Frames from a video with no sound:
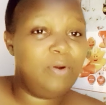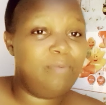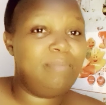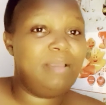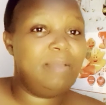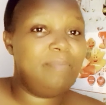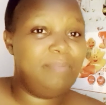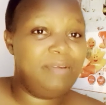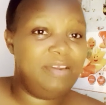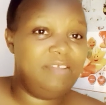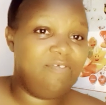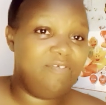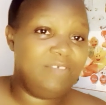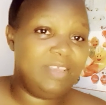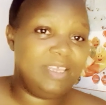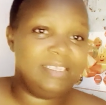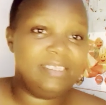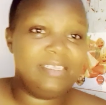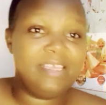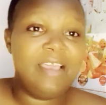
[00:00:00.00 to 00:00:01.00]
my
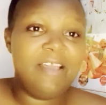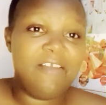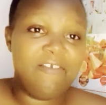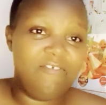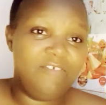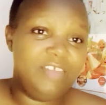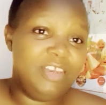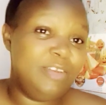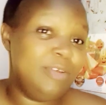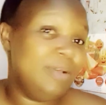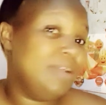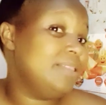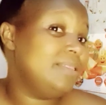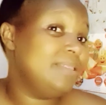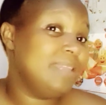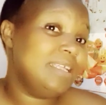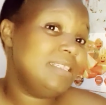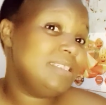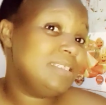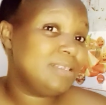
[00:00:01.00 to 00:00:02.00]
previous video, and
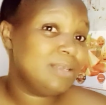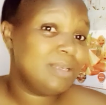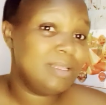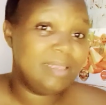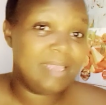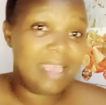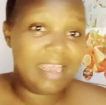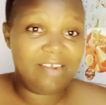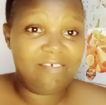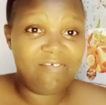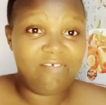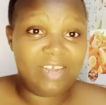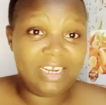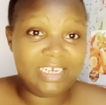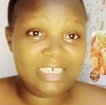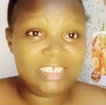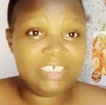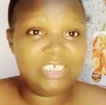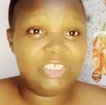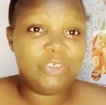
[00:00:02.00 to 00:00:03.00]
that's the
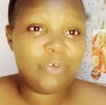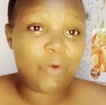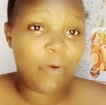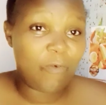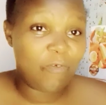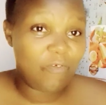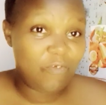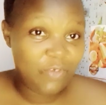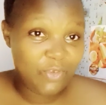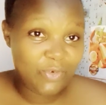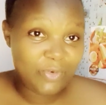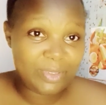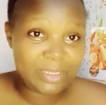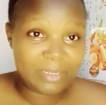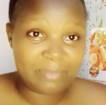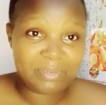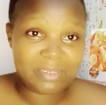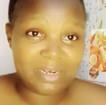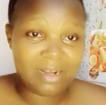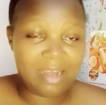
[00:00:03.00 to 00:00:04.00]
advantage of you
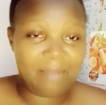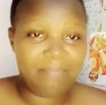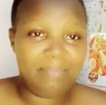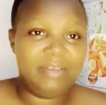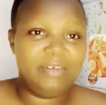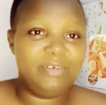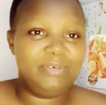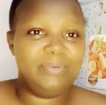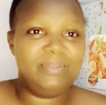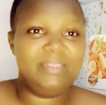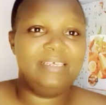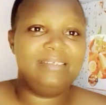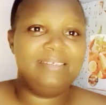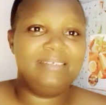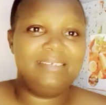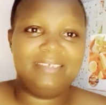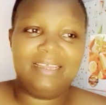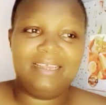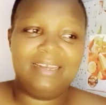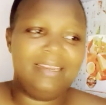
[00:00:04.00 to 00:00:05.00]
subscribing to this
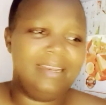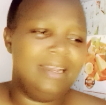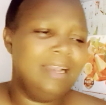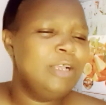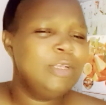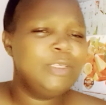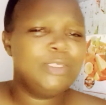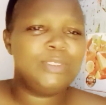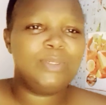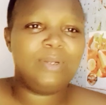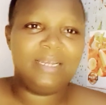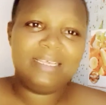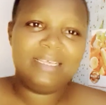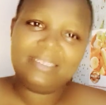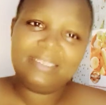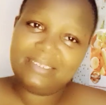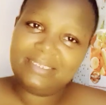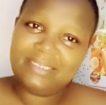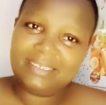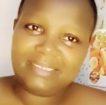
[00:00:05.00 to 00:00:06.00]
channel. So
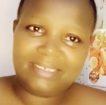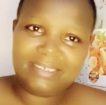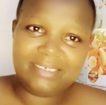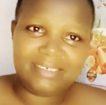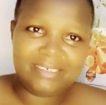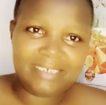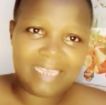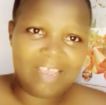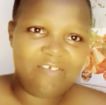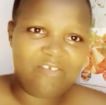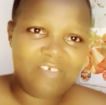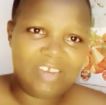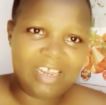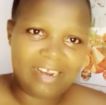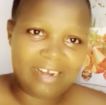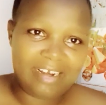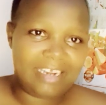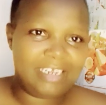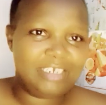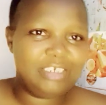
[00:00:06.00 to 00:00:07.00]
let's just dive
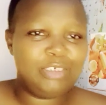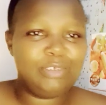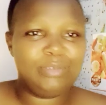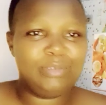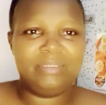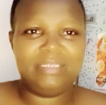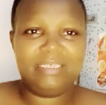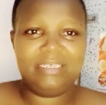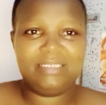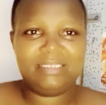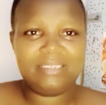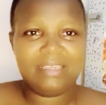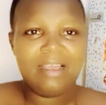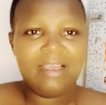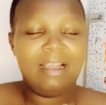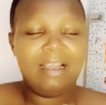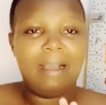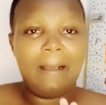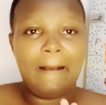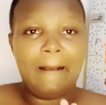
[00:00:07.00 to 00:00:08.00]
direct to this
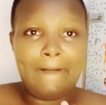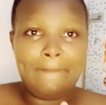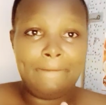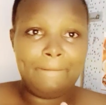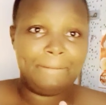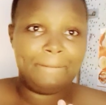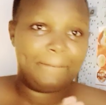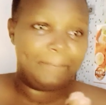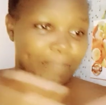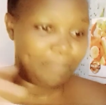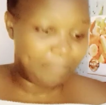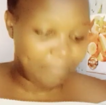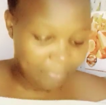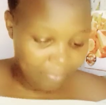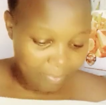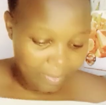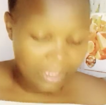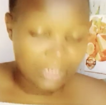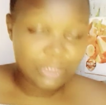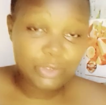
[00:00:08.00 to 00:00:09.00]

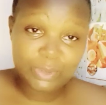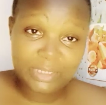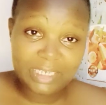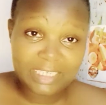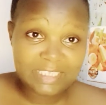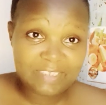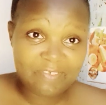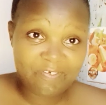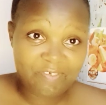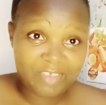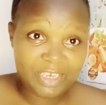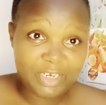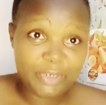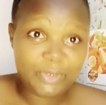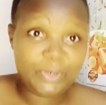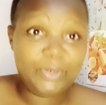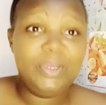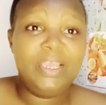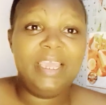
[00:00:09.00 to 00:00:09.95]
today's video.